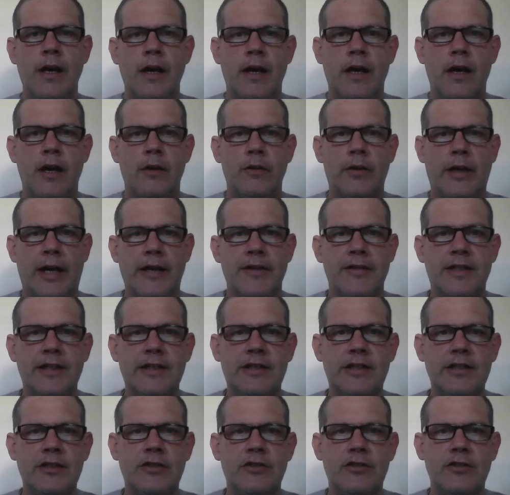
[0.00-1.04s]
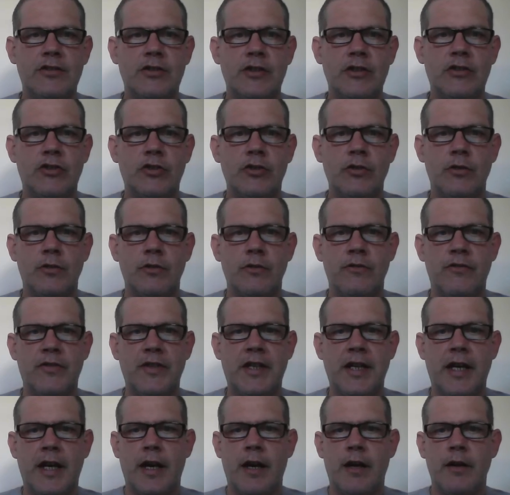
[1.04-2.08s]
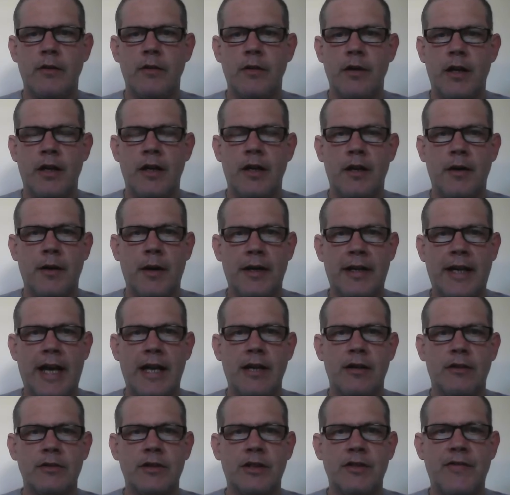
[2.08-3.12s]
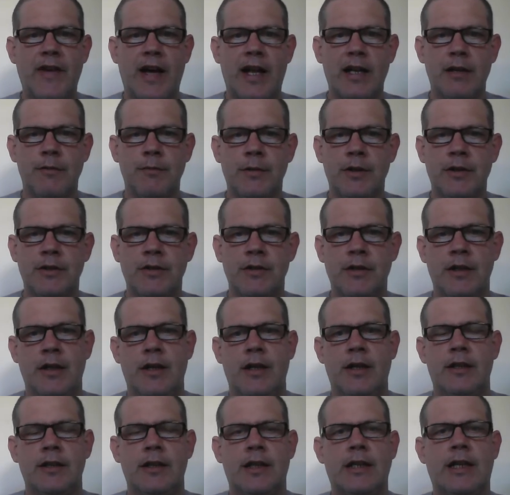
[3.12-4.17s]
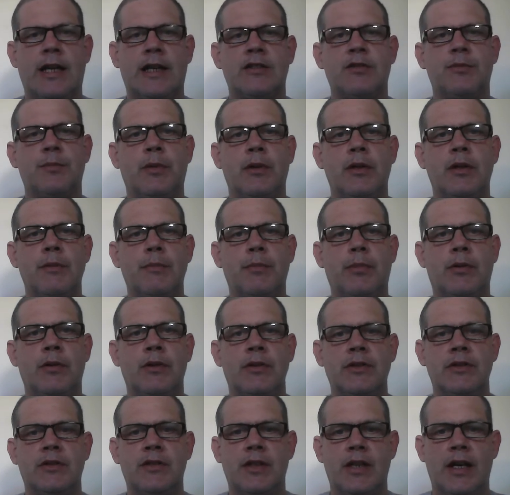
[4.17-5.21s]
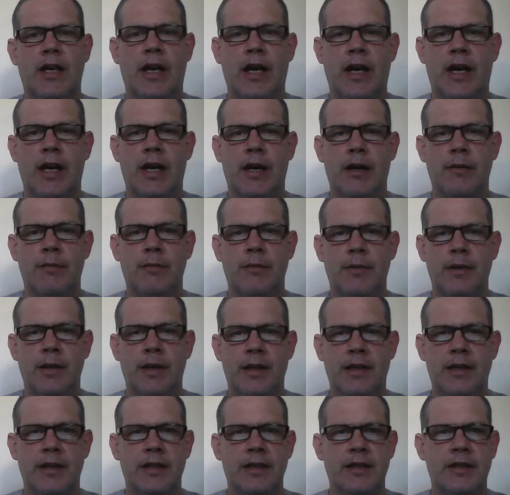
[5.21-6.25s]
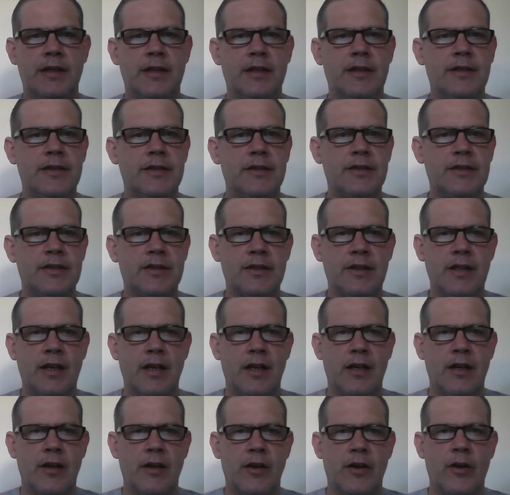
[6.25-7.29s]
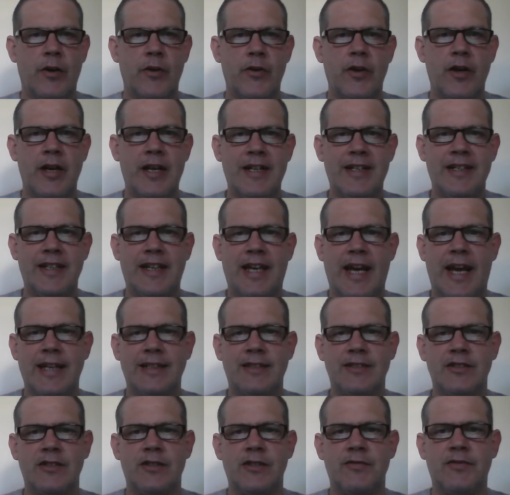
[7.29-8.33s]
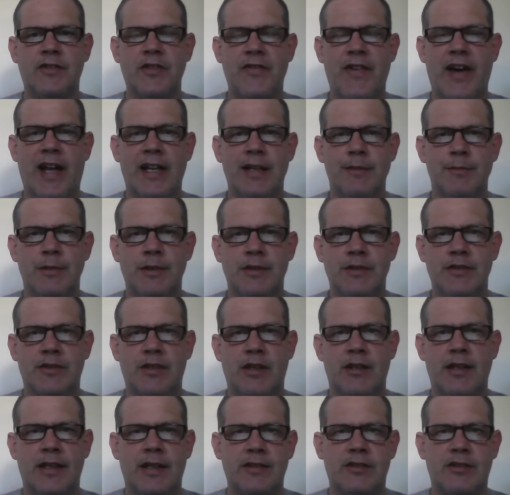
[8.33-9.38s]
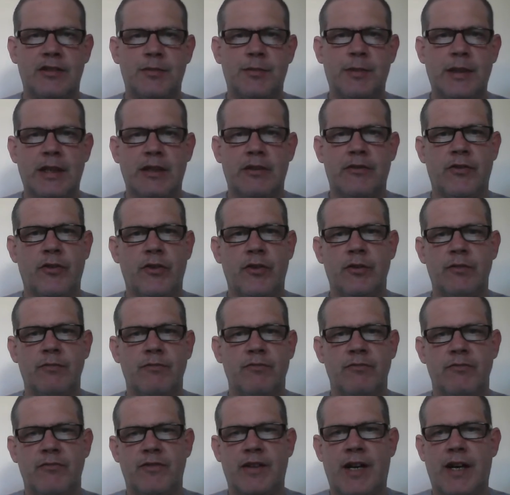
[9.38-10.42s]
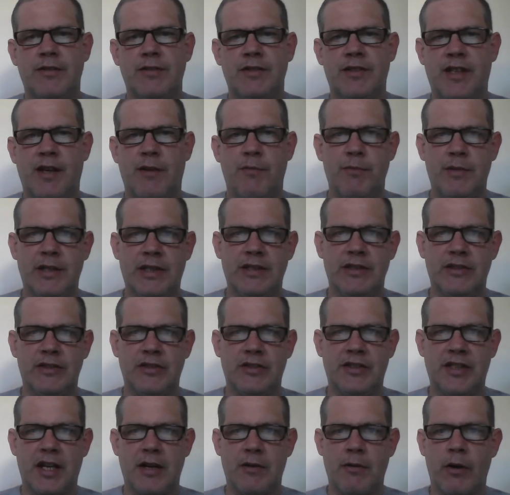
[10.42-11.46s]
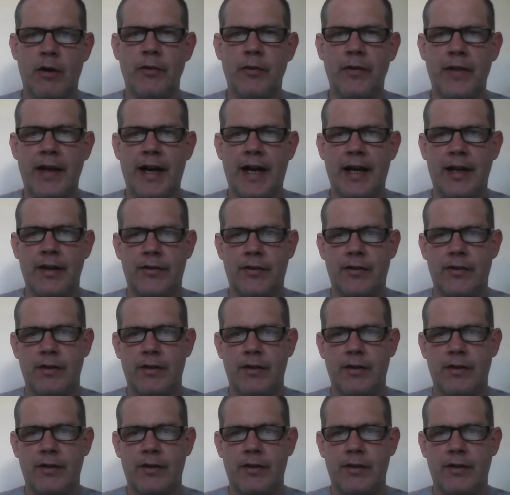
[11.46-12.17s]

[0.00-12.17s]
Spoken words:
Okay, this is just a short video again on development. The last bullet point is other indicators of development. So let's speak for 5 or 10 minutes or so on that.